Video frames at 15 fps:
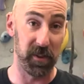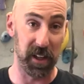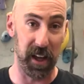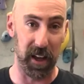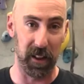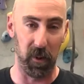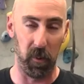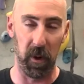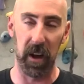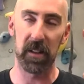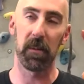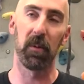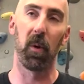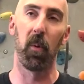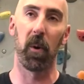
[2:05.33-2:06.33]
to get in the way.
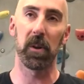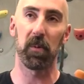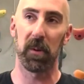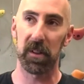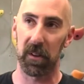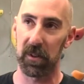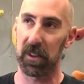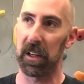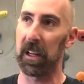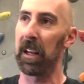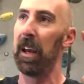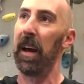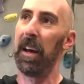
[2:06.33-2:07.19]
Some of the worst ones I've seen